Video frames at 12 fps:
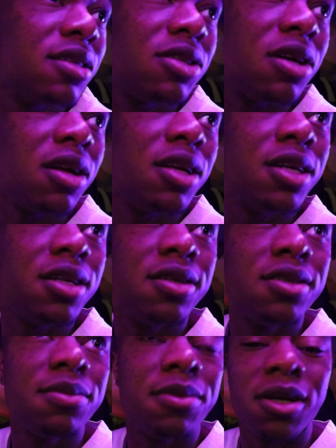That's all it
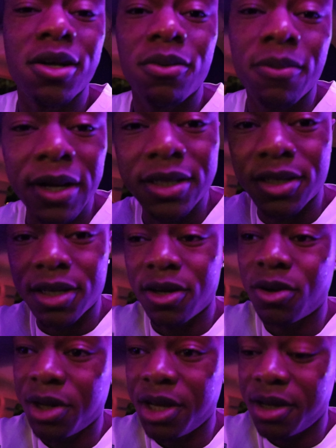is. But we're about to
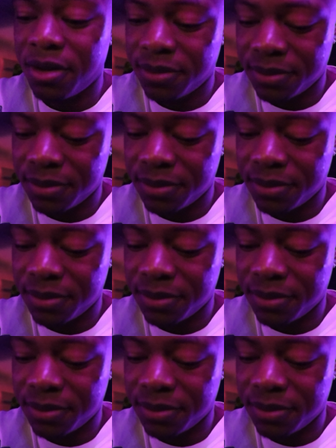go eat.